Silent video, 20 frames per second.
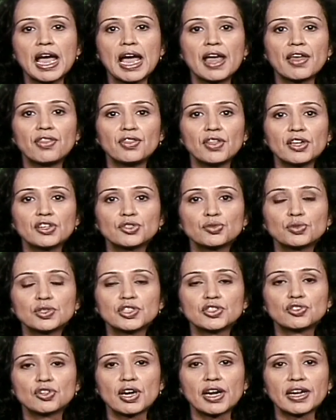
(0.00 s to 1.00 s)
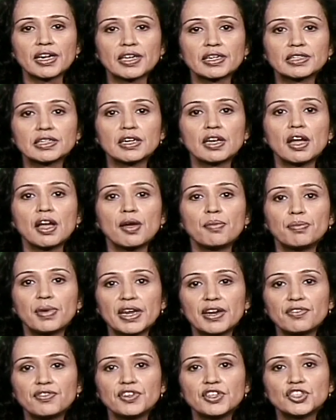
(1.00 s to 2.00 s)
and thus restrict
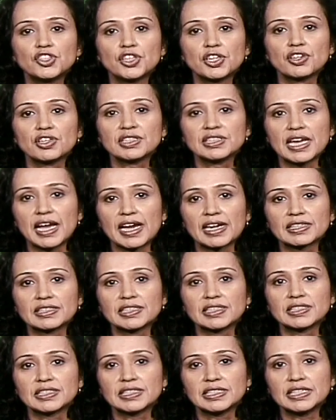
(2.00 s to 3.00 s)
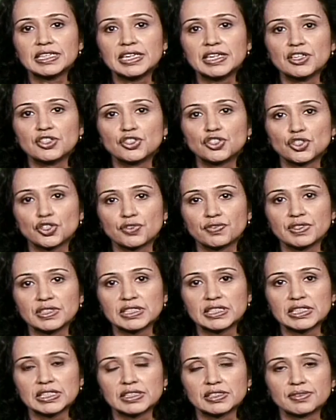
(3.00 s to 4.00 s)
beneficiaries access to needed
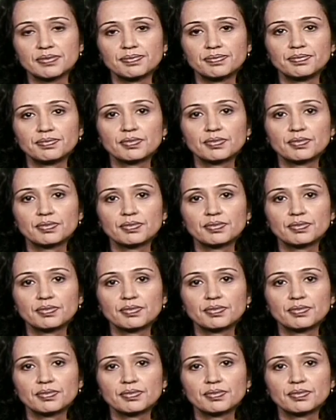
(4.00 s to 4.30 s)
services.